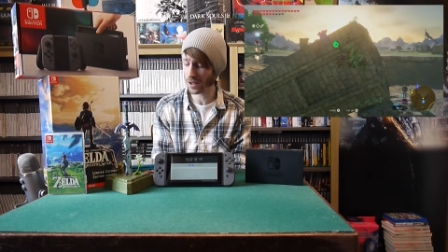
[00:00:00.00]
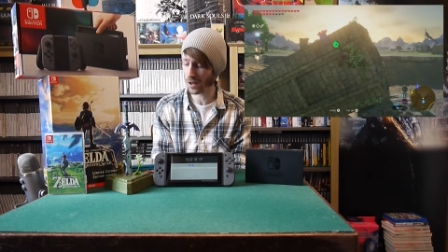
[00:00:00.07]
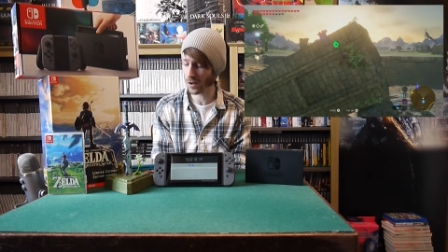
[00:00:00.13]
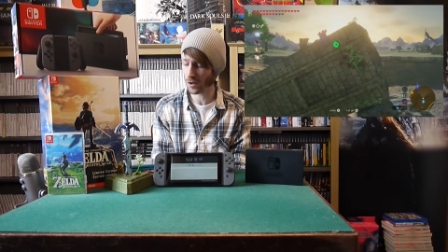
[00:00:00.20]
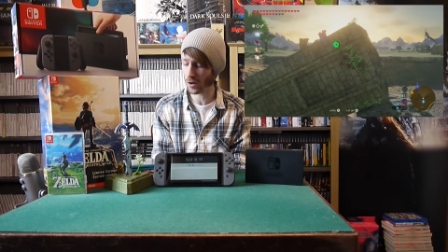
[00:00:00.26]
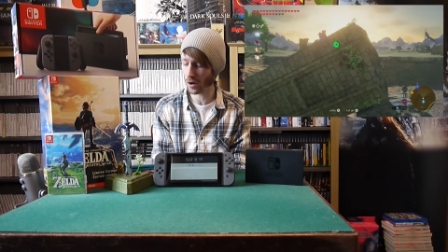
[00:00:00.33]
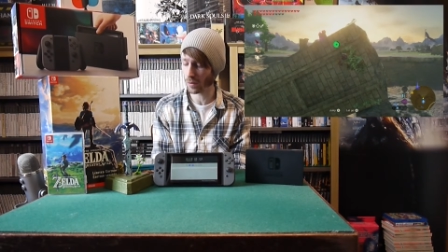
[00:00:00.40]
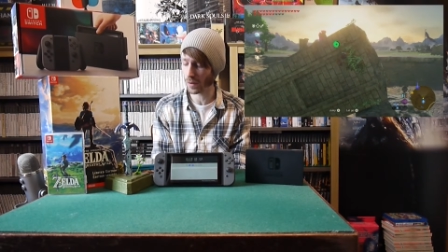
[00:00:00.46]

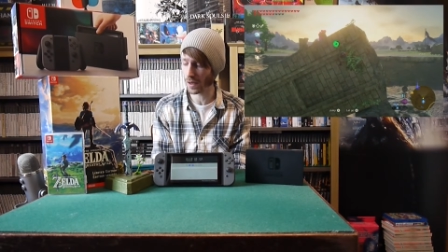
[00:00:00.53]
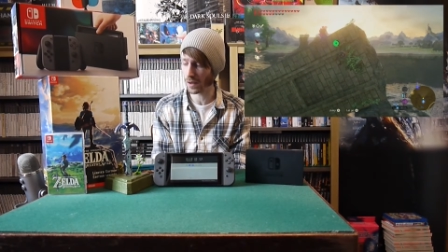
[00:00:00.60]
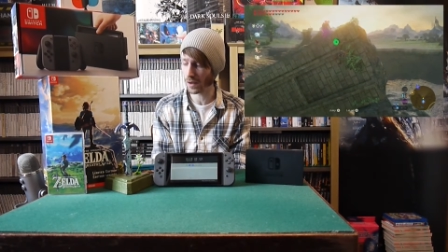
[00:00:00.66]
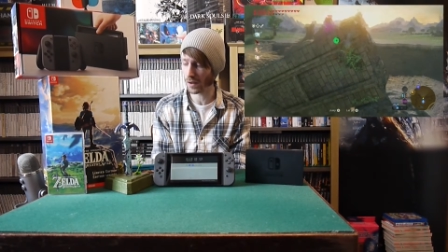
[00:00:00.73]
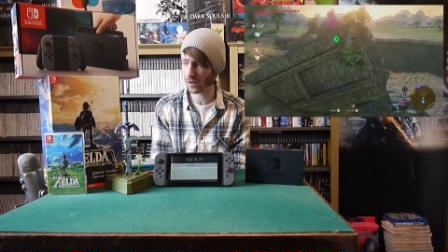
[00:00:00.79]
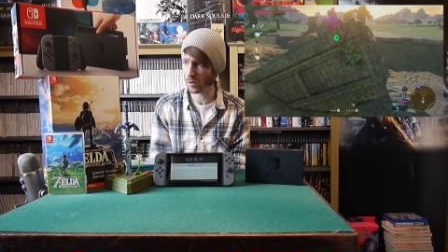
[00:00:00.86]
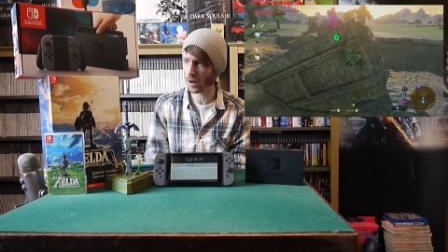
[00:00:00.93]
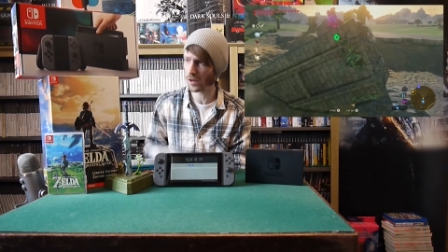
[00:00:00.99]
another copy
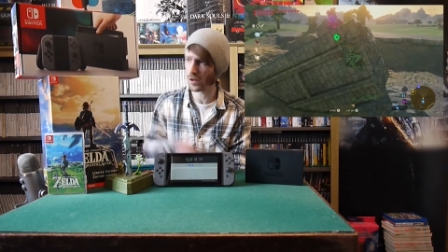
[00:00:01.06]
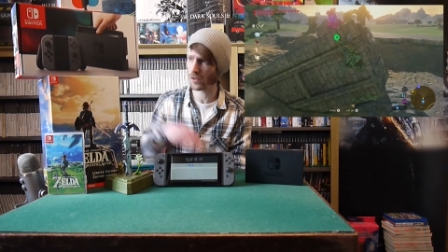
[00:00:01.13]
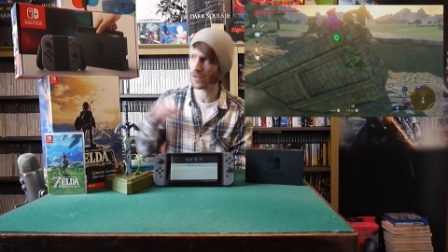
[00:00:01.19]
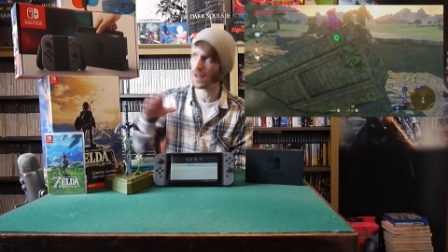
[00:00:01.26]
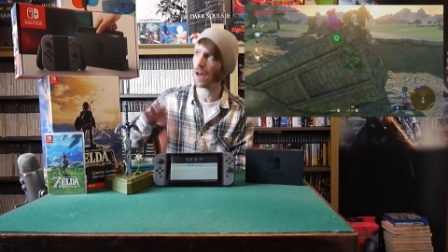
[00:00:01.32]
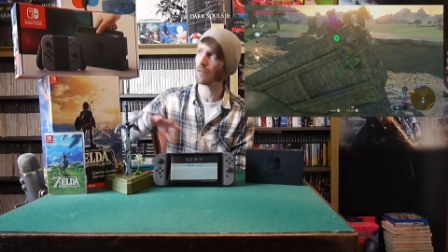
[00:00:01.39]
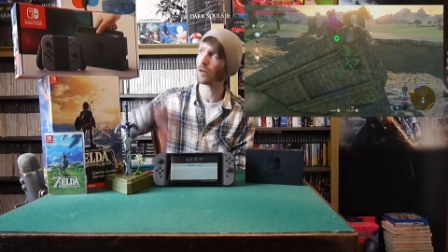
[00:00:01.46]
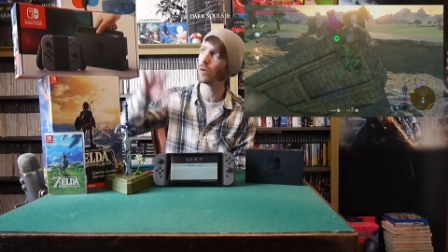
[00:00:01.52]
is quite nice
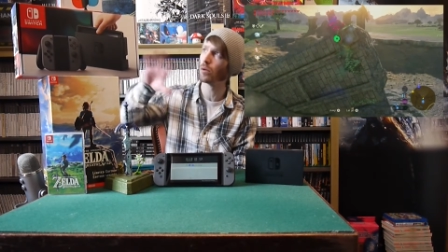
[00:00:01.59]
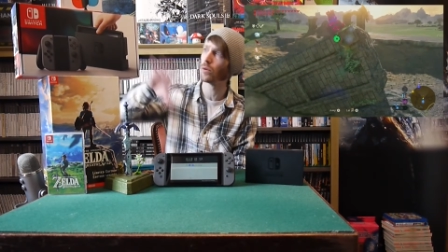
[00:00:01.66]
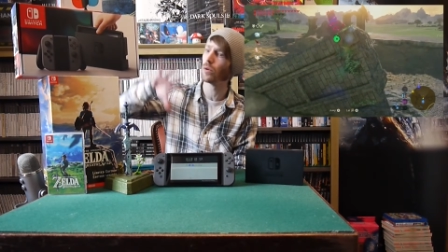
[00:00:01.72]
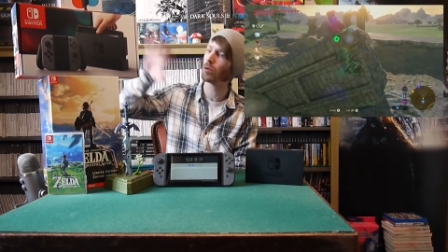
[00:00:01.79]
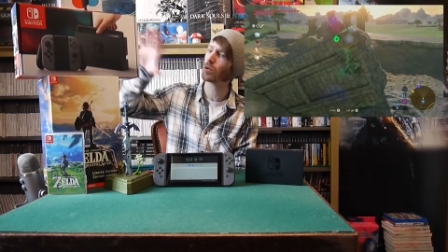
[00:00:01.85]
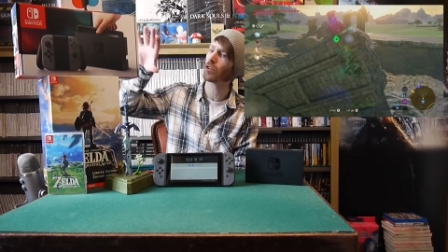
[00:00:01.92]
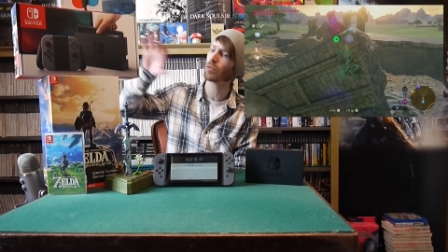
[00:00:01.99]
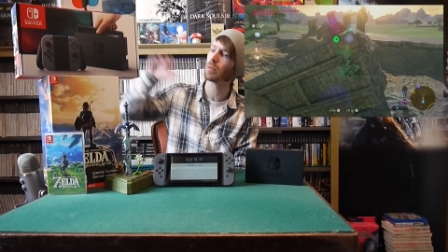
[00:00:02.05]
to have it
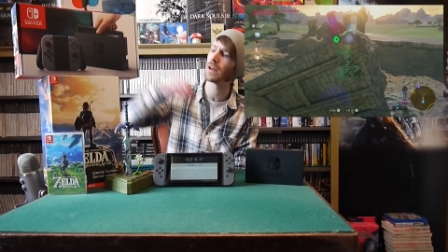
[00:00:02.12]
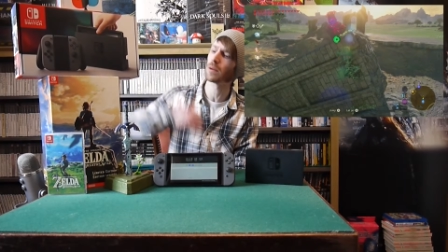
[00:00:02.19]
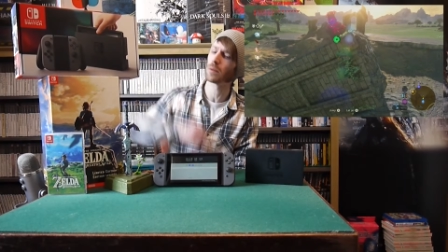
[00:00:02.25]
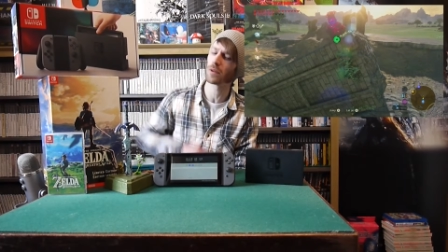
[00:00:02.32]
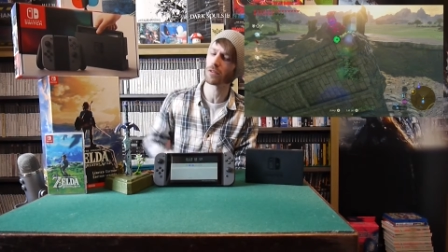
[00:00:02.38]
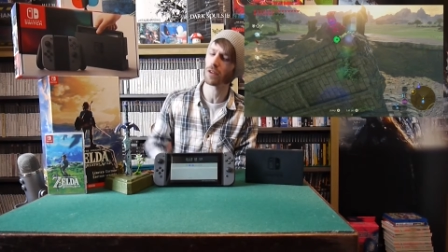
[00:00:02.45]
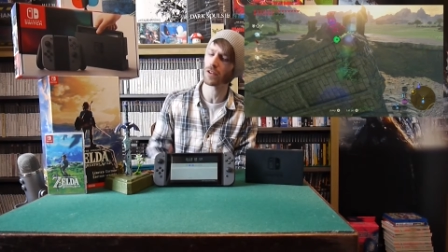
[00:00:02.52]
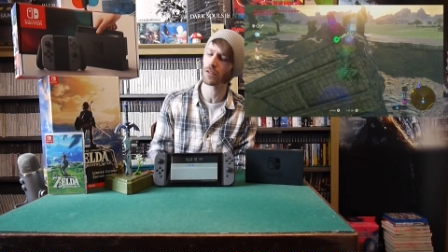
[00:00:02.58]
all displayed
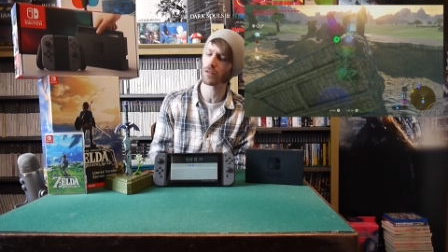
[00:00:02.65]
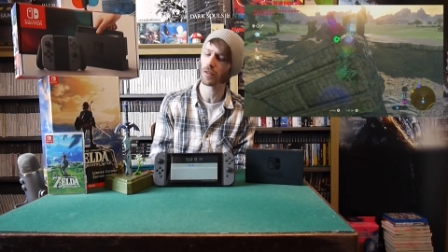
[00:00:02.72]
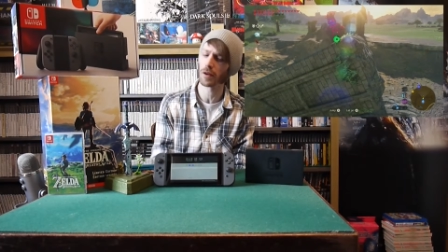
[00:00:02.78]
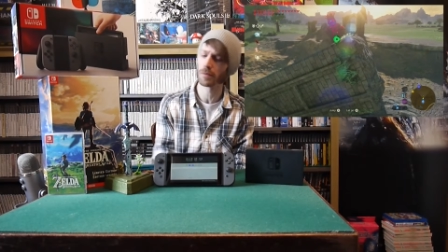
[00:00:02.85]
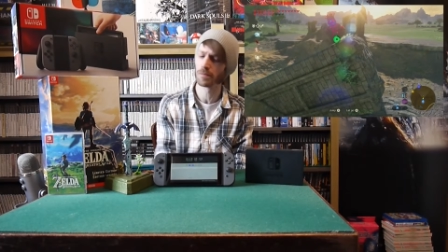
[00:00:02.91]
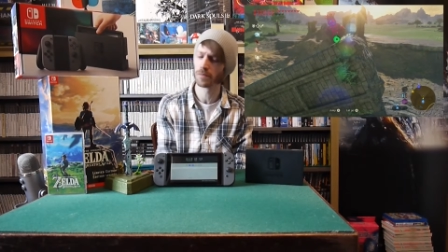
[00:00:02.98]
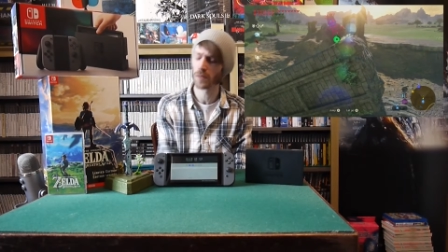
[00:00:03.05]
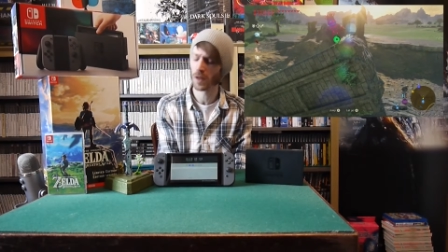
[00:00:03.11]
with the rest of
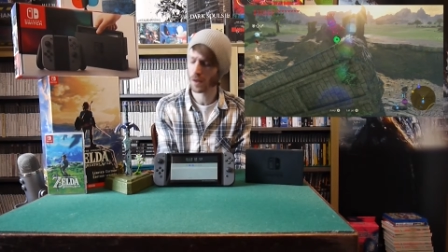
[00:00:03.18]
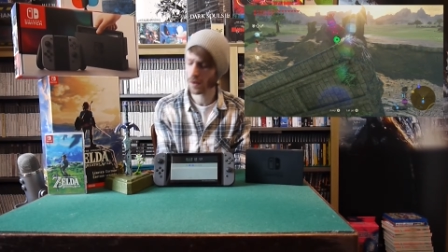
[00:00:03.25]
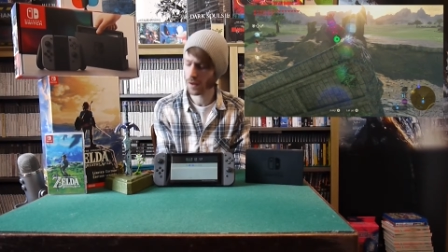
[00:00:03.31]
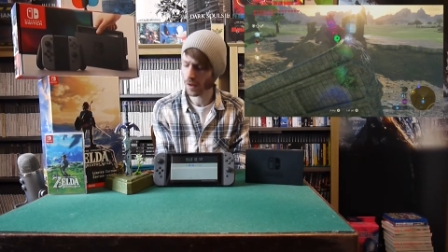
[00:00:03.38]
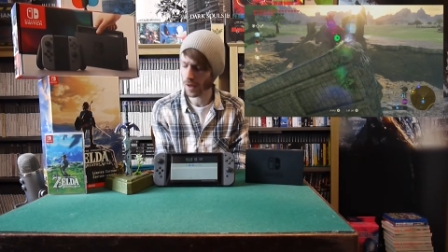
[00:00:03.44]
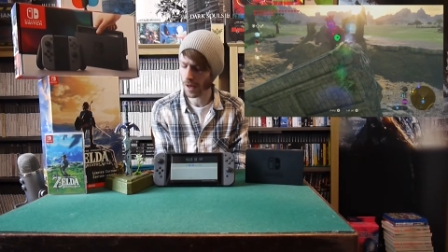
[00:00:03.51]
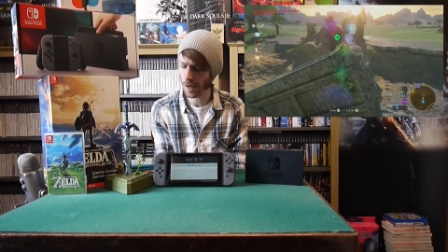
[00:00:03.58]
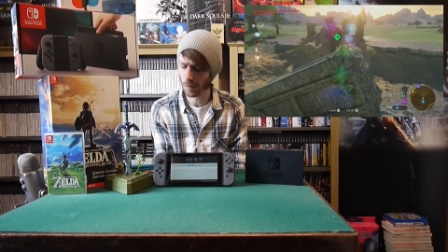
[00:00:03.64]

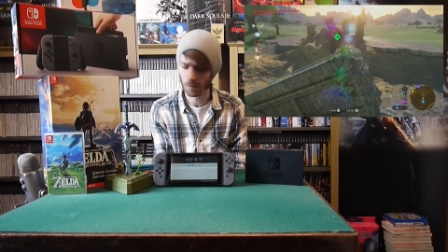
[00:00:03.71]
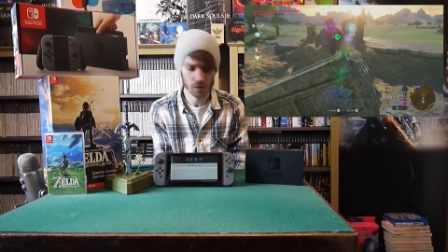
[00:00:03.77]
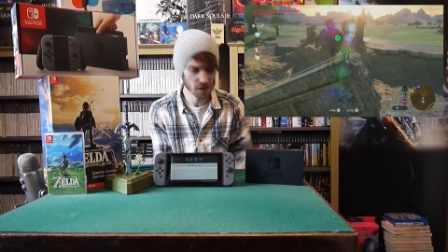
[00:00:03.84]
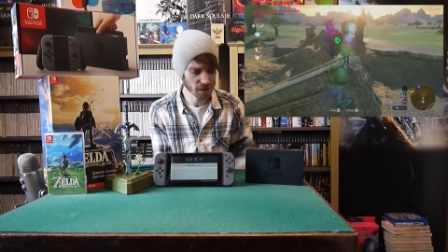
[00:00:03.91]
it.